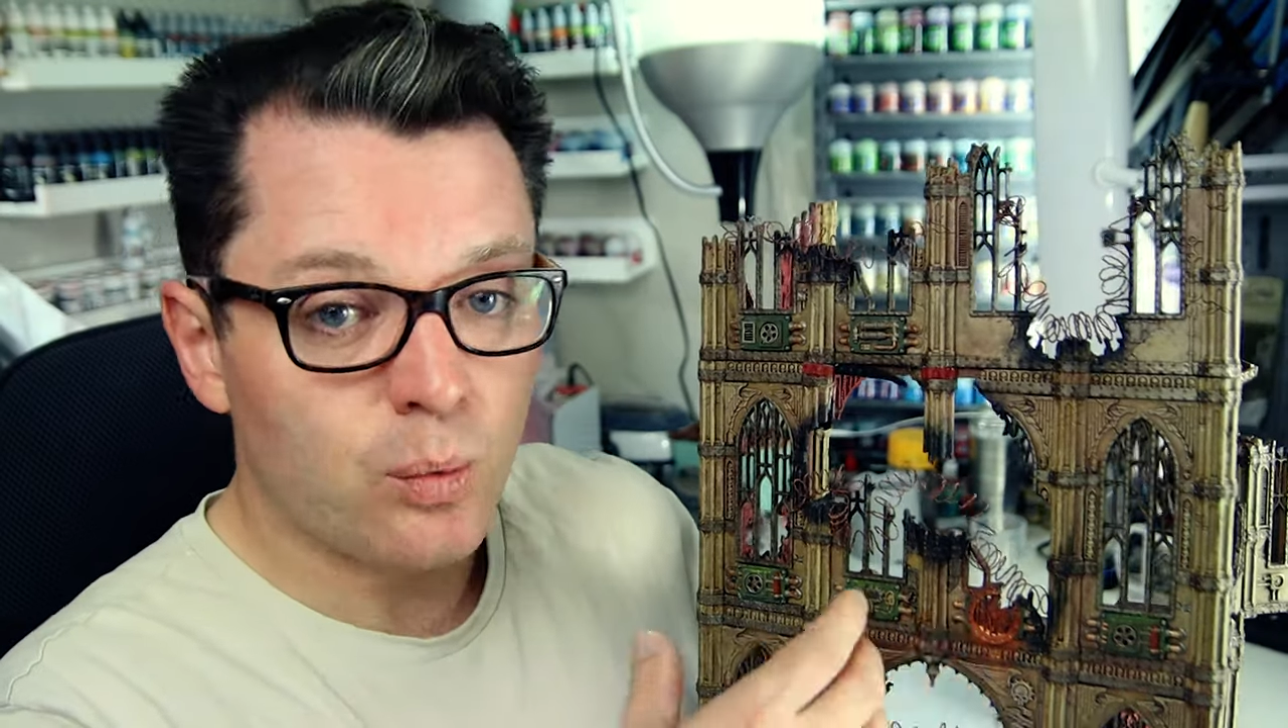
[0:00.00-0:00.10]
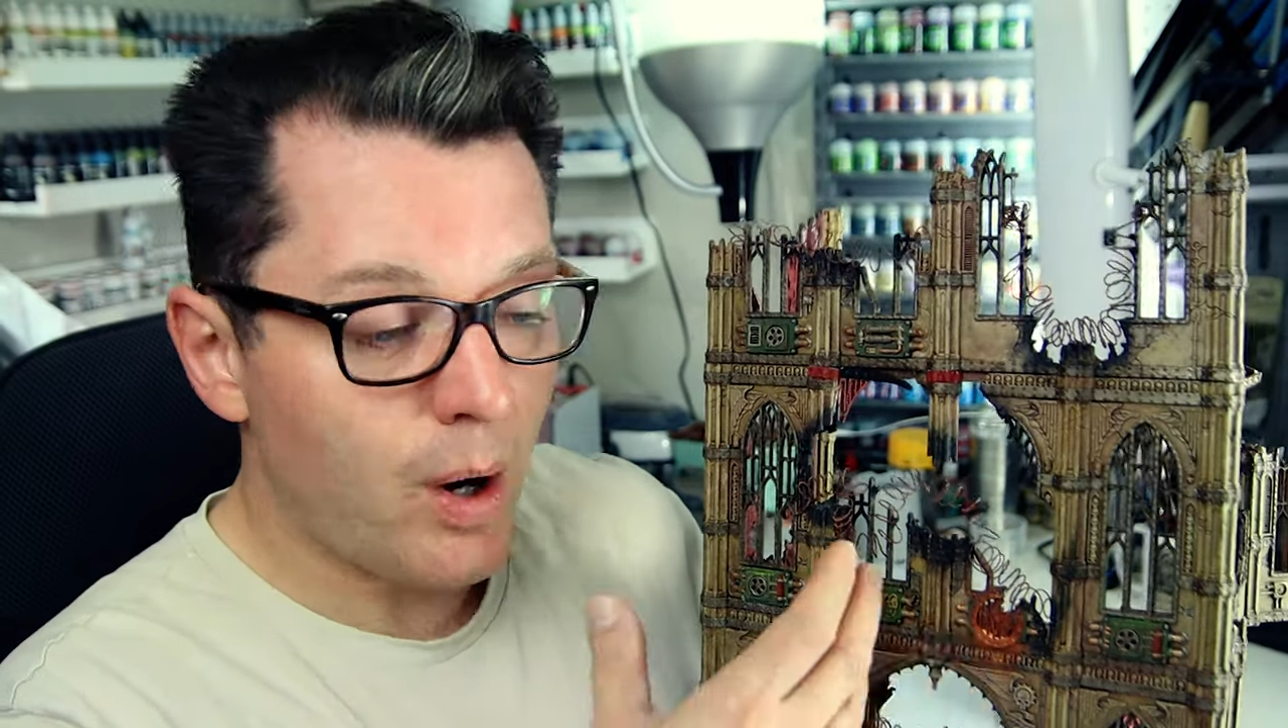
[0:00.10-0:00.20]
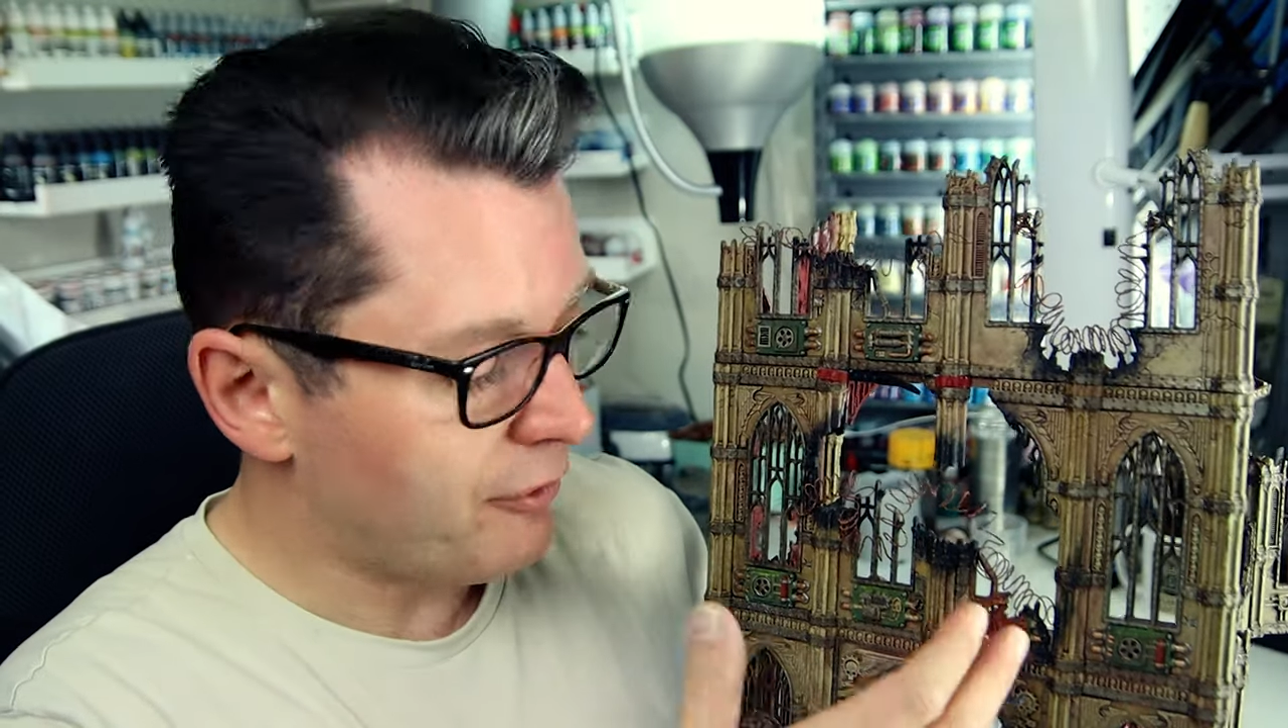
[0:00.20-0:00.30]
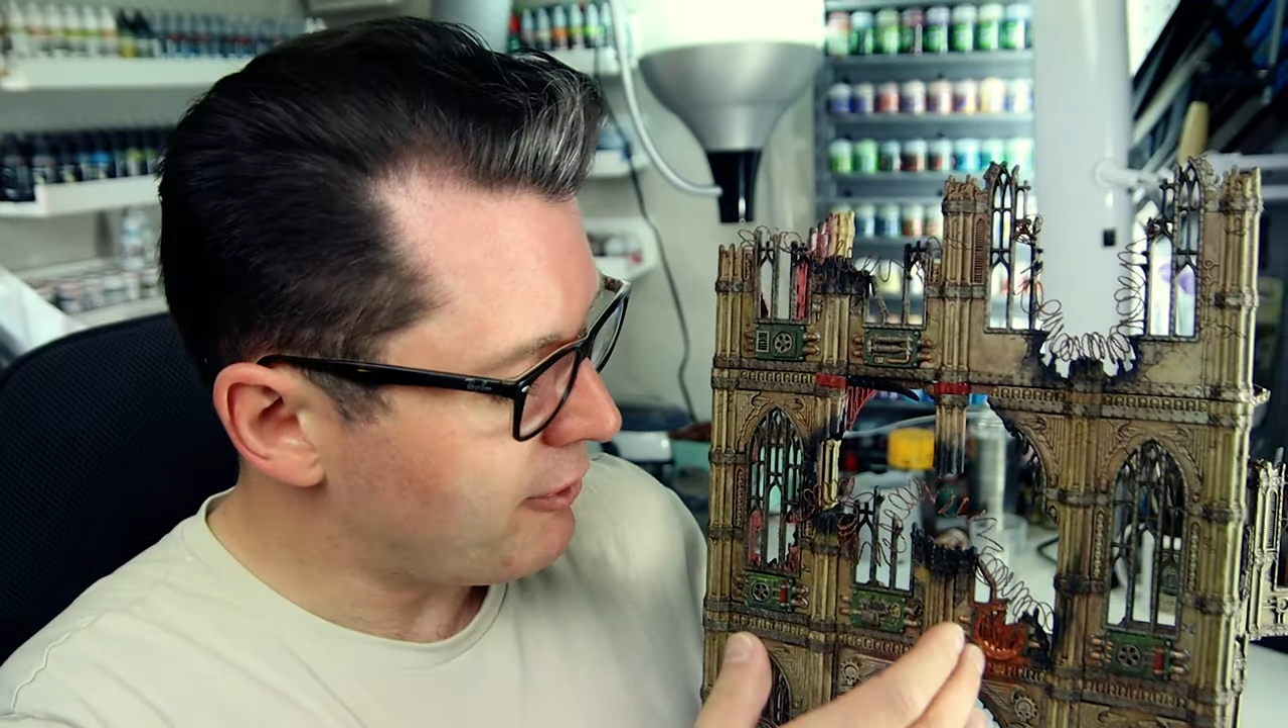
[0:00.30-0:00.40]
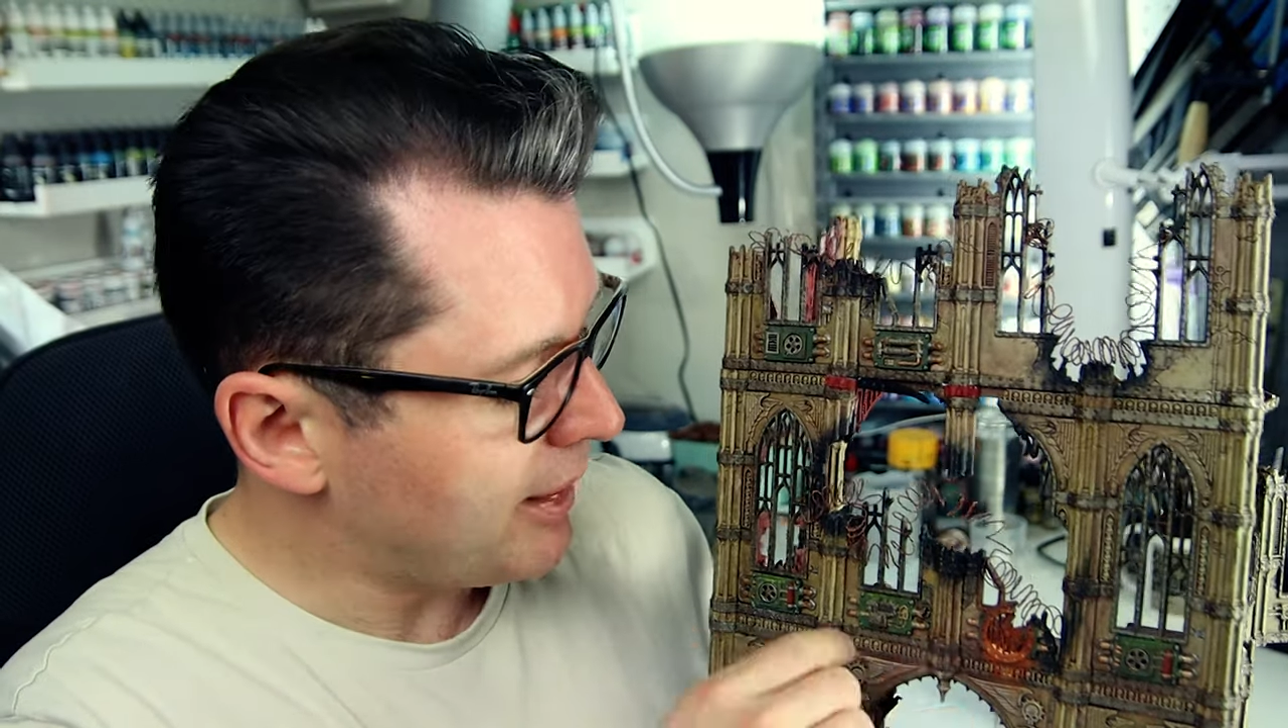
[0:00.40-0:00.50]

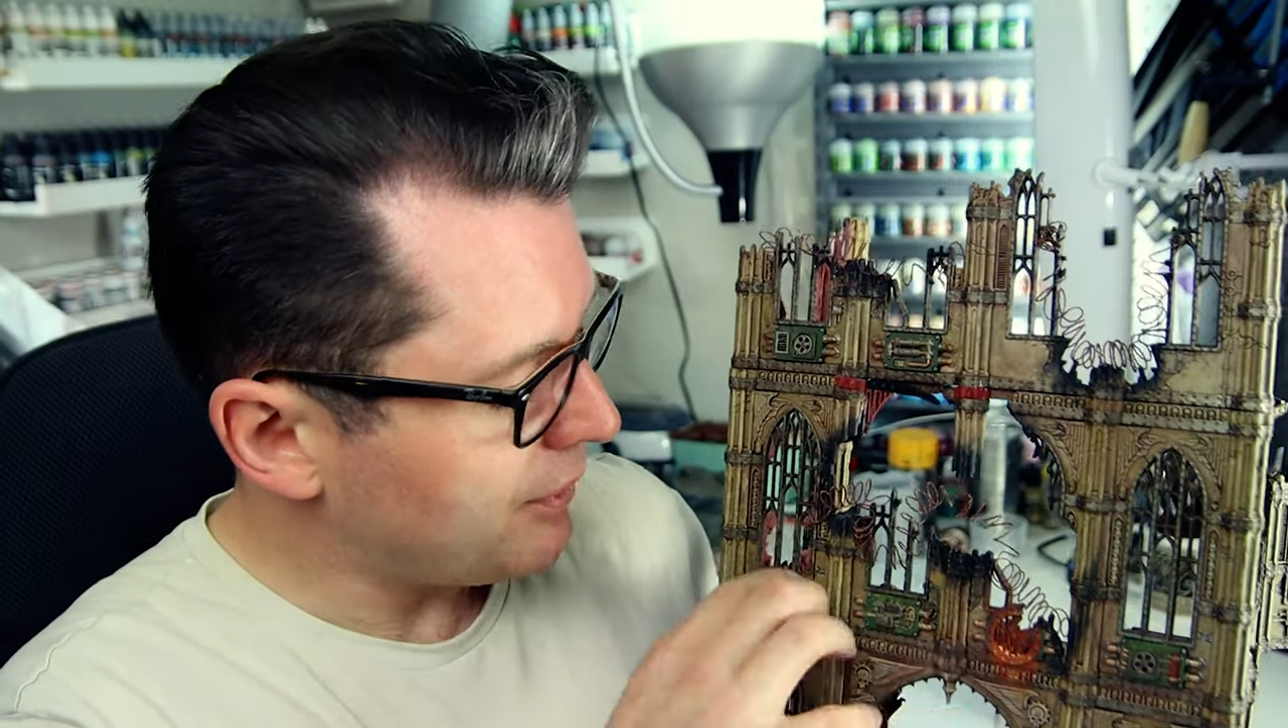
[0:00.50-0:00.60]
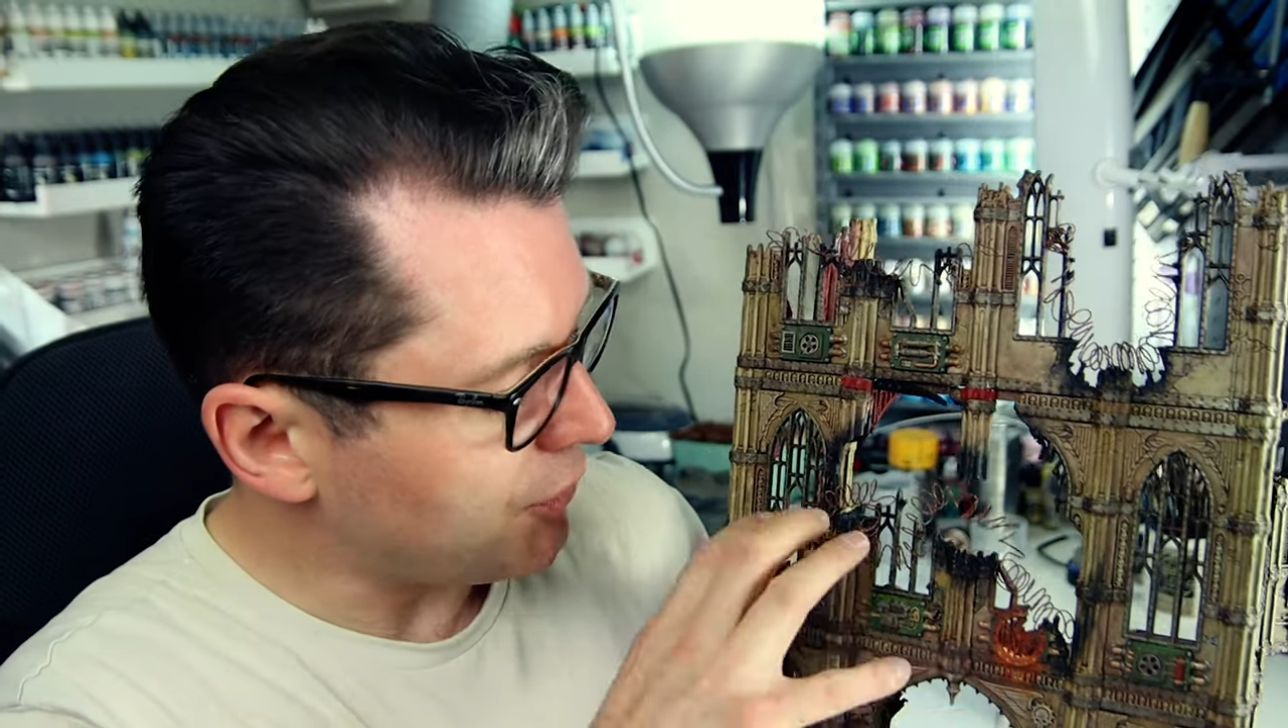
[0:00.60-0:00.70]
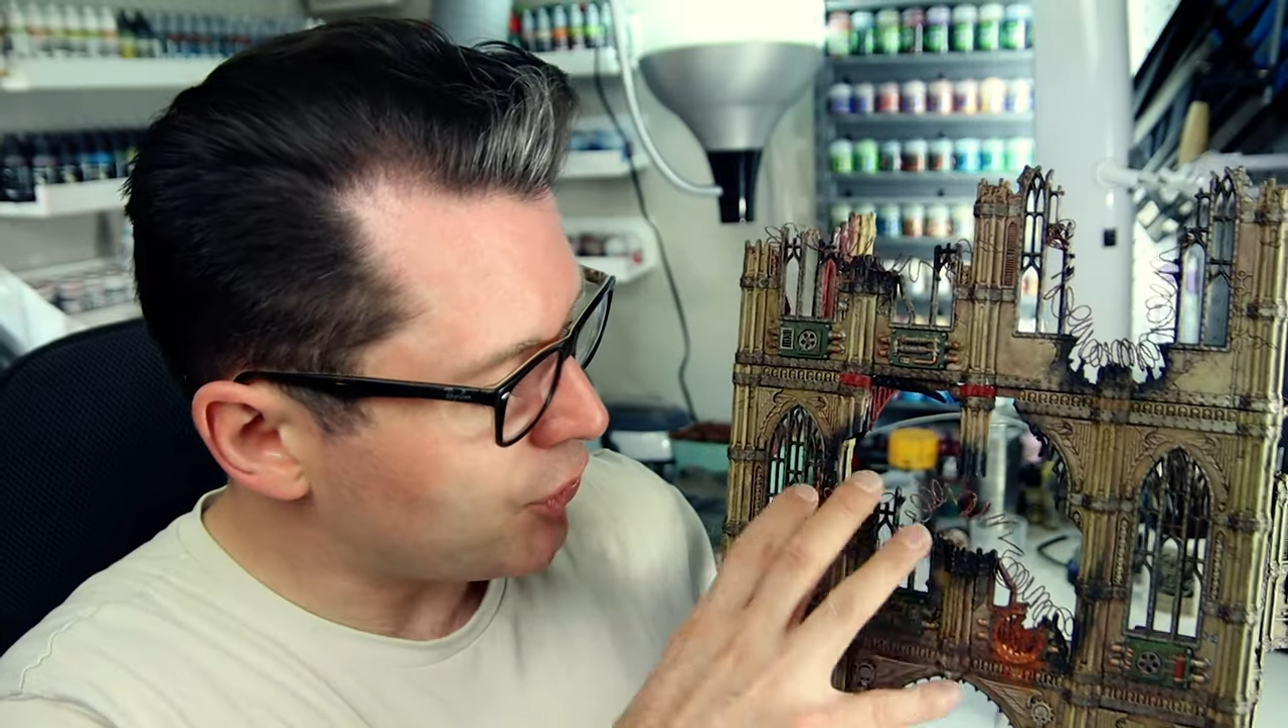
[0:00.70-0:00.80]
weathering,